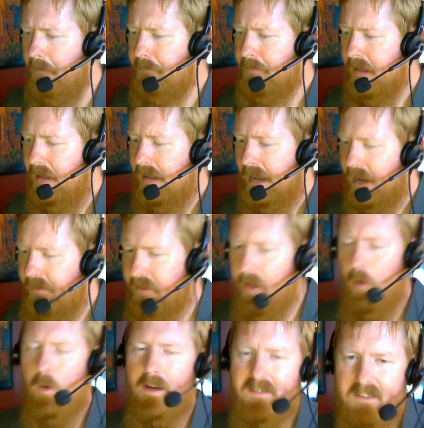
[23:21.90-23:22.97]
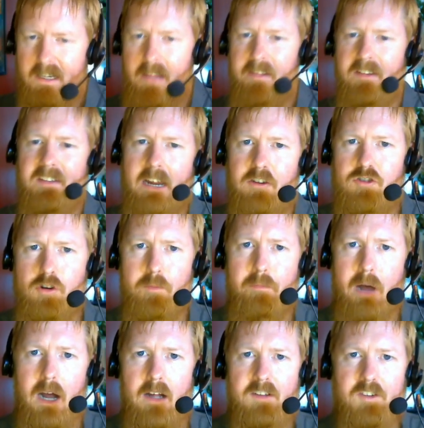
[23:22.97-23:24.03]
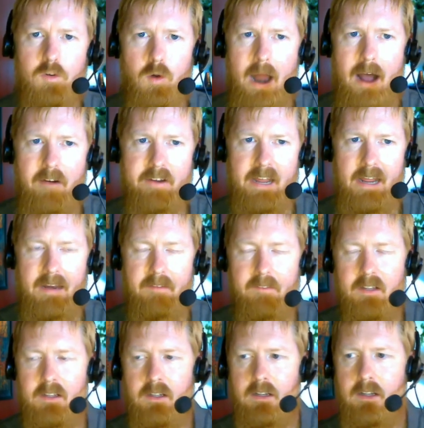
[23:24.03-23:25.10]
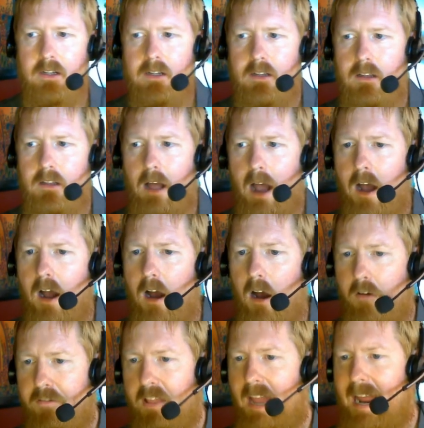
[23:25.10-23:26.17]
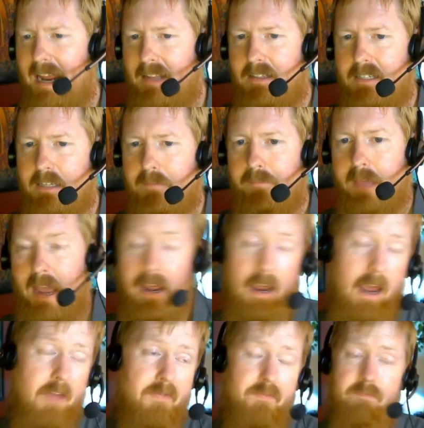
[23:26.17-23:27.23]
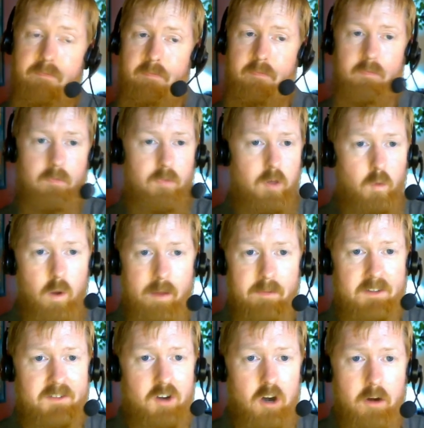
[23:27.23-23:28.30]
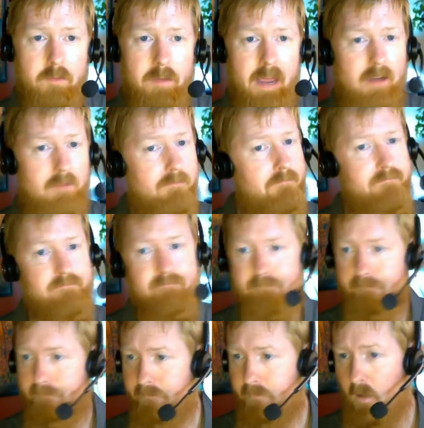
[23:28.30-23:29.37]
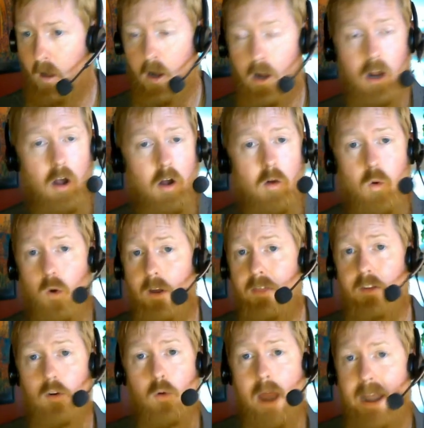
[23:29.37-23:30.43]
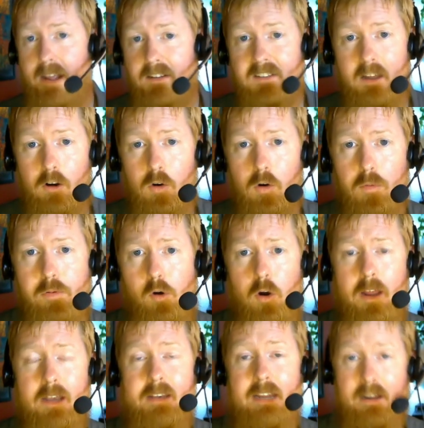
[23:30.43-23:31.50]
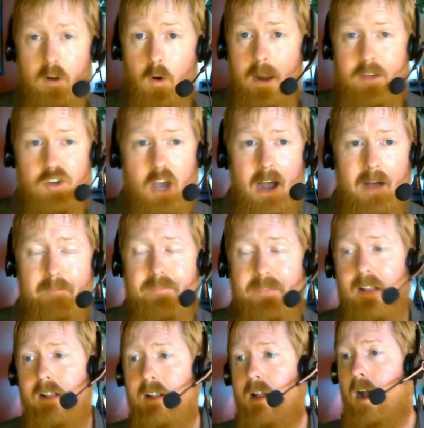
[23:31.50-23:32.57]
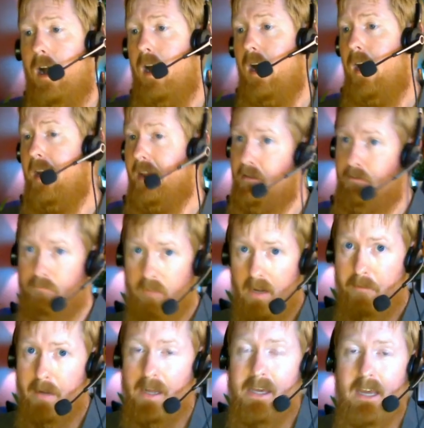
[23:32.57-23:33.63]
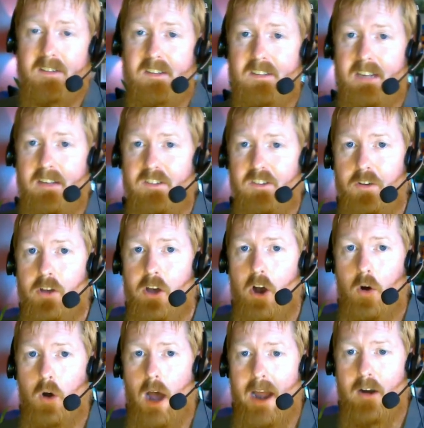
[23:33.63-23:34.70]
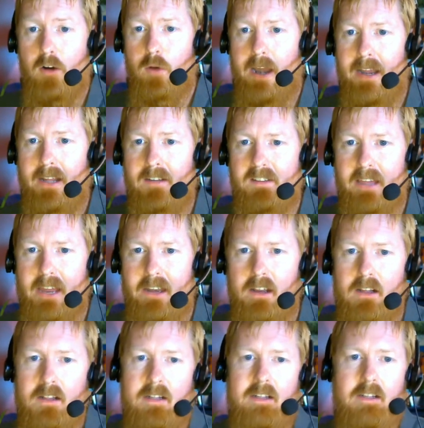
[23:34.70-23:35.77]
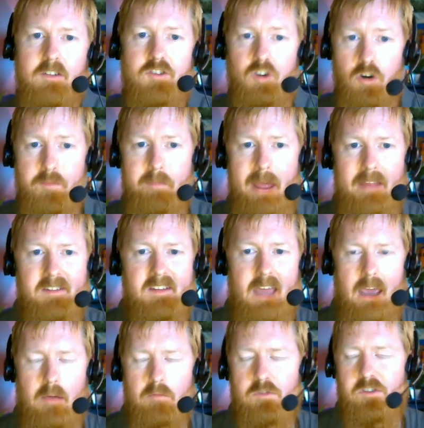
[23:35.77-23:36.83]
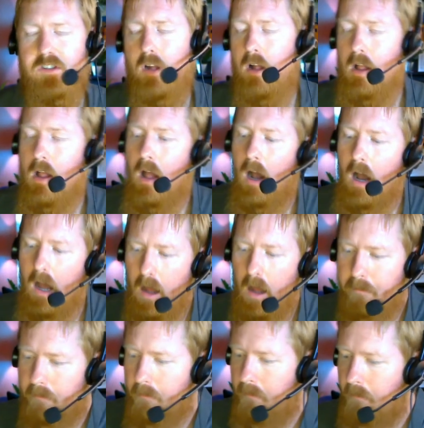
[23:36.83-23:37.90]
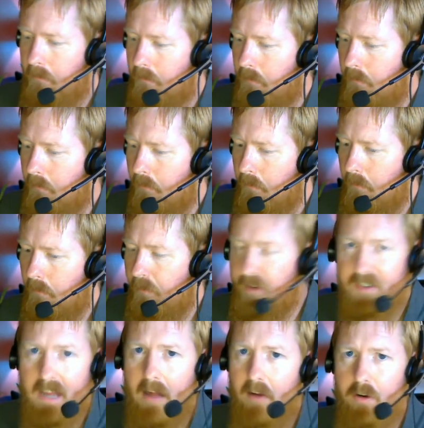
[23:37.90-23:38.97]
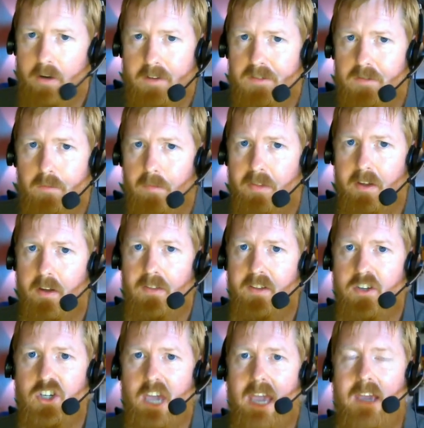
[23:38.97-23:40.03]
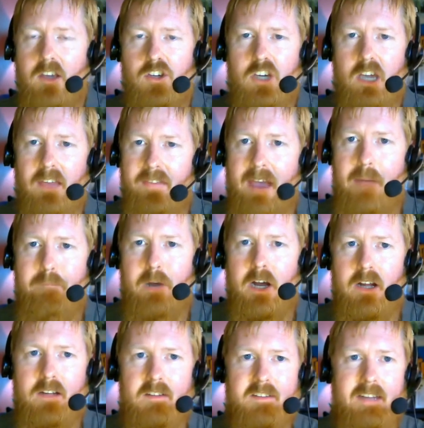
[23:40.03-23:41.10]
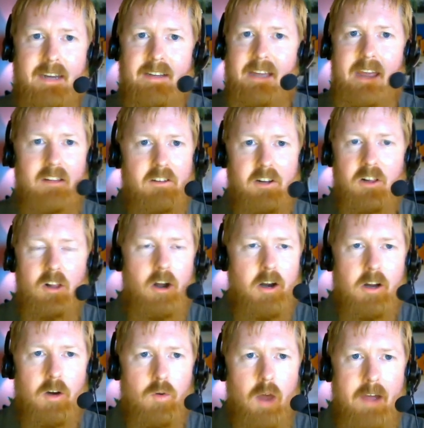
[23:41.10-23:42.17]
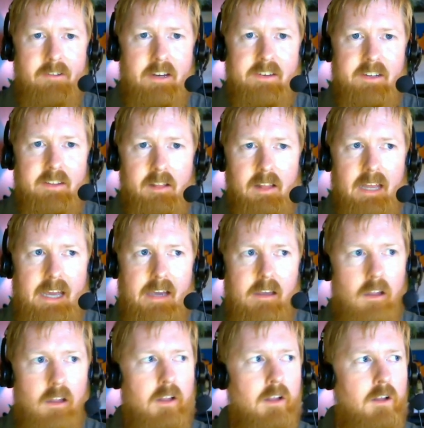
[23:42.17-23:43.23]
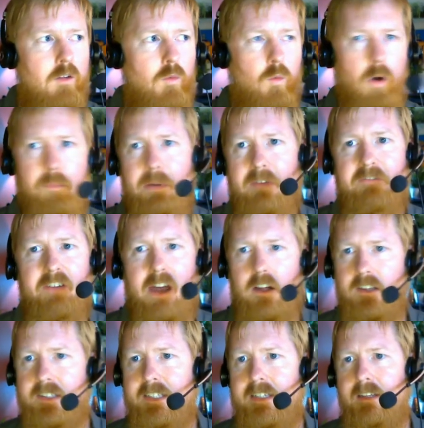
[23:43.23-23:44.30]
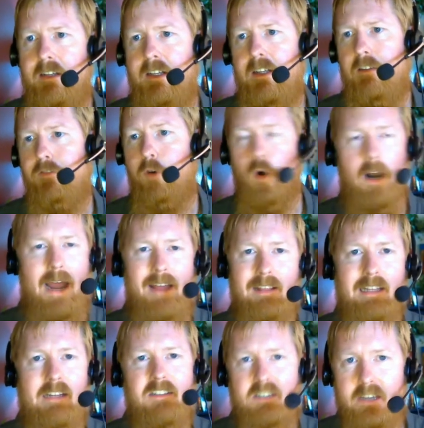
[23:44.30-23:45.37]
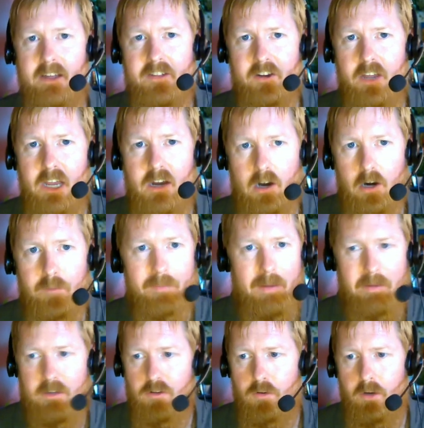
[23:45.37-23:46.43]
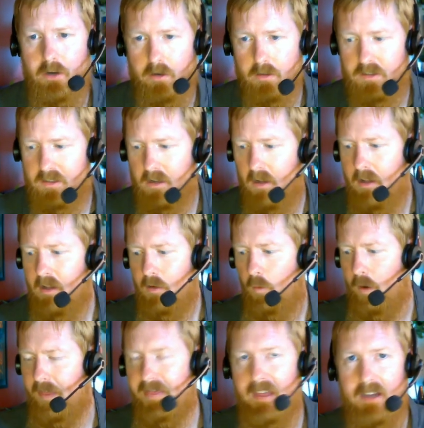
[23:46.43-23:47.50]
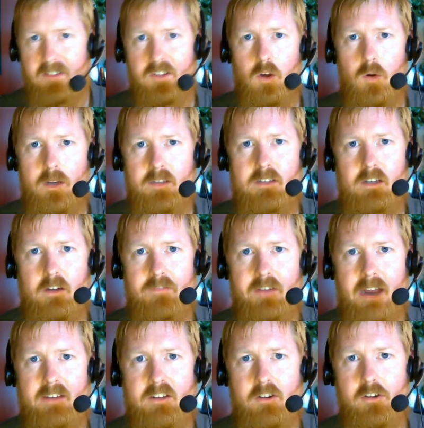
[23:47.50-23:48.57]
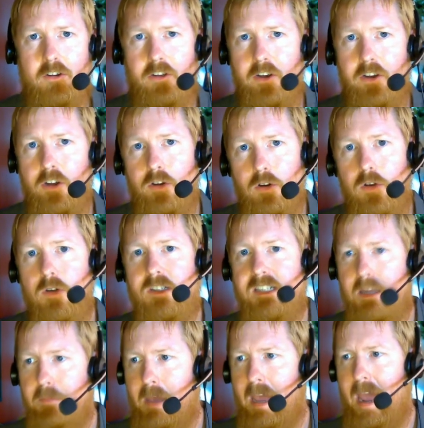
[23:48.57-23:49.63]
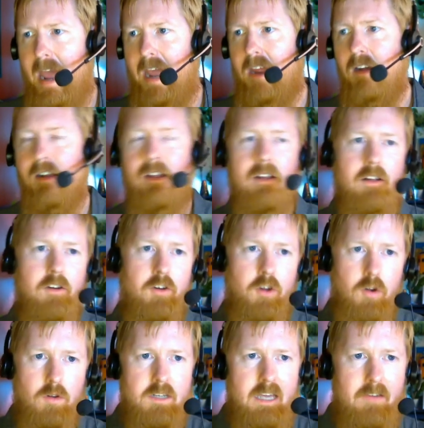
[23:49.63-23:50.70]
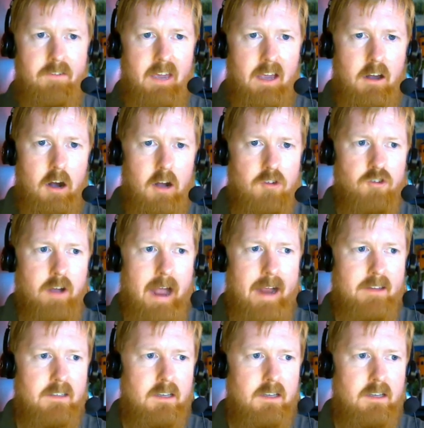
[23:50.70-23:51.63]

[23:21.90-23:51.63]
Even though we see this extra buzz around it of late, and the women's tournament, according to the ratings that are reported, did a great job. In many cases, as you know, higher ratings than certain men's games. The salaries, the change in that buzz and Caitlin Clark arriving to the league won't be felt for at least another year, maybe 2 years, when things go into effect under the new CBA, new TV contract.